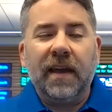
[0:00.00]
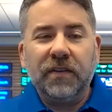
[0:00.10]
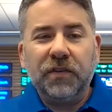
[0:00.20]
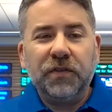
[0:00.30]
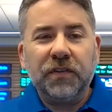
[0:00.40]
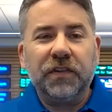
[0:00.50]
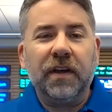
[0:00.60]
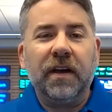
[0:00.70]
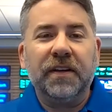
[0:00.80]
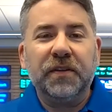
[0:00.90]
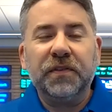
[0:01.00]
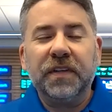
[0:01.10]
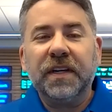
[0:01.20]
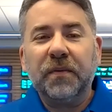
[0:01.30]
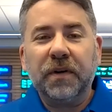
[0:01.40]
As you just saw,
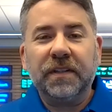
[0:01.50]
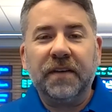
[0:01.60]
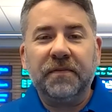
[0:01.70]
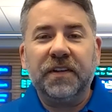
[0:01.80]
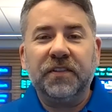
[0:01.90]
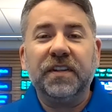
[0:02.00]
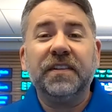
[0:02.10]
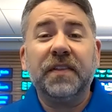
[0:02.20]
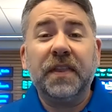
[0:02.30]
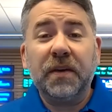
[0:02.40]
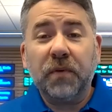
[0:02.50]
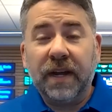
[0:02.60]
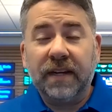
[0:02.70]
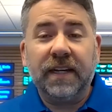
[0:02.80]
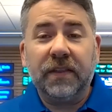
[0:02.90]
using network definition is the
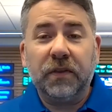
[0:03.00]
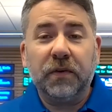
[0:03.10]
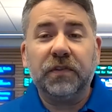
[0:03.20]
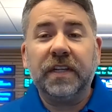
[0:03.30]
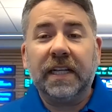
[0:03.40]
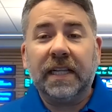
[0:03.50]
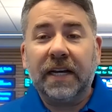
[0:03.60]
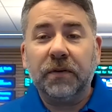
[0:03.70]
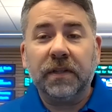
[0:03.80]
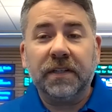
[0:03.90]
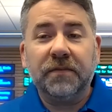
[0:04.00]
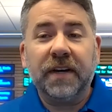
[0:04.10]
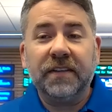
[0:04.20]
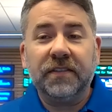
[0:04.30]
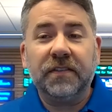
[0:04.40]
way to get those CLI only
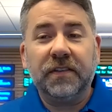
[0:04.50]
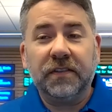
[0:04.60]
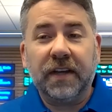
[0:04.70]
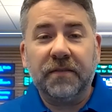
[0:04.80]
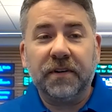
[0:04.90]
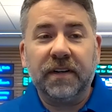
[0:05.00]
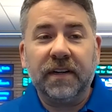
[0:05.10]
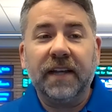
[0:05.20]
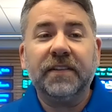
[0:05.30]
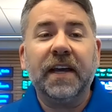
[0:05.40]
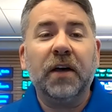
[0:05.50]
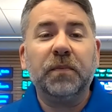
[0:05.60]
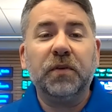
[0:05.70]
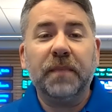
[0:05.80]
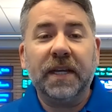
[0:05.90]
devices discovered and to
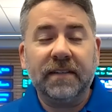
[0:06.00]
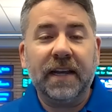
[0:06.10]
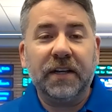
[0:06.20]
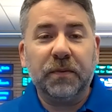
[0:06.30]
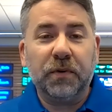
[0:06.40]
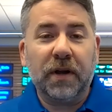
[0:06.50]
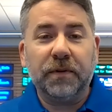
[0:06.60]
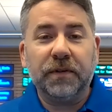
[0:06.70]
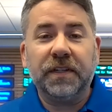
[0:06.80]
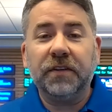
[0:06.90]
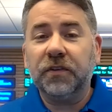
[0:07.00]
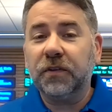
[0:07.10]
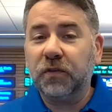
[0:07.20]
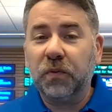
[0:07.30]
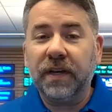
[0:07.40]
help you maintain a proper
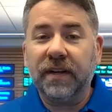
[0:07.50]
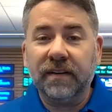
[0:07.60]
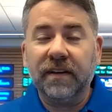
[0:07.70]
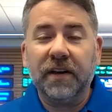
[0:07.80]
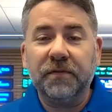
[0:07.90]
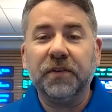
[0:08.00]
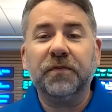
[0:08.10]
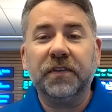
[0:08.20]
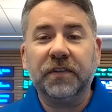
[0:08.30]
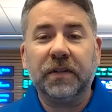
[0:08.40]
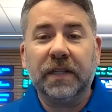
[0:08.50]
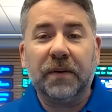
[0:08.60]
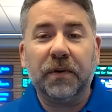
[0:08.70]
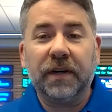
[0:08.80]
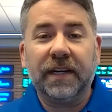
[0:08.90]
digital twin of your physical
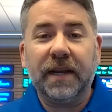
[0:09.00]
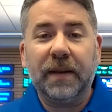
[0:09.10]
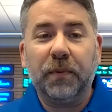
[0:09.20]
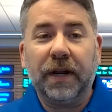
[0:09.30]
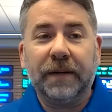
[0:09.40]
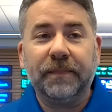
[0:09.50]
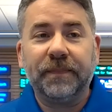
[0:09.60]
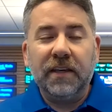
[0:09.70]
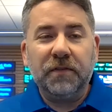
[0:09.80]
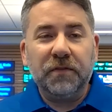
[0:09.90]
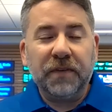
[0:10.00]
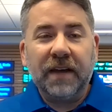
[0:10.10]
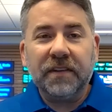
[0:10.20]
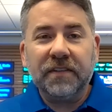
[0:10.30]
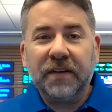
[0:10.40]
network in NetBrain. If you
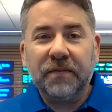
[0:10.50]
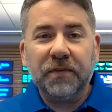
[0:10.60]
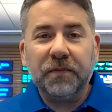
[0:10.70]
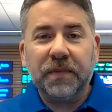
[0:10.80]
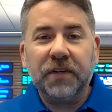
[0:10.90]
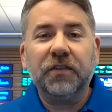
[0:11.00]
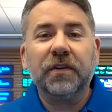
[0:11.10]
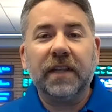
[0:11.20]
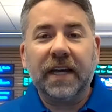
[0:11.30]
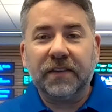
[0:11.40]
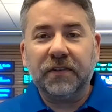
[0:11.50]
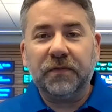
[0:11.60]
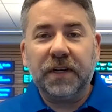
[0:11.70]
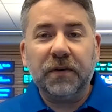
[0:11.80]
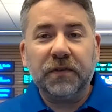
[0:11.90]
found this helpful, be sure to like this
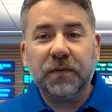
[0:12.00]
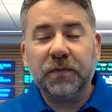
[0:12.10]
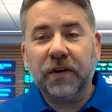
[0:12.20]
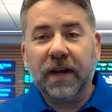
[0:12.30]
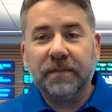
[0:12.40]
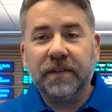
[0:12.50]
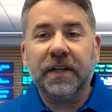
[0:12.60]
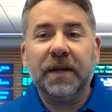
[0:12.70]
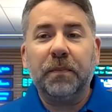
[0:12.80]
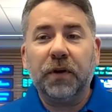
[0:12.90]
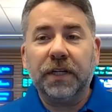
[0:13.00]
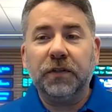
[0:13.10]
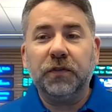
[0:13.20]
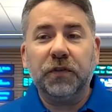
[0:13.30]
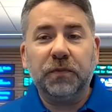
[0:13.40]
video and subscribe to the NetBrain
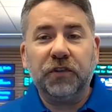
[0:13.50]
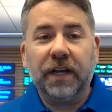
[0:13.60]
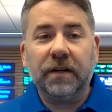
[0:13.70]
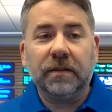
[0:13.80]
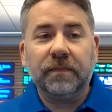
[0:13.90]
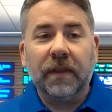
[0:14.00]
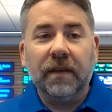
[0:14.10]
YouTube channel.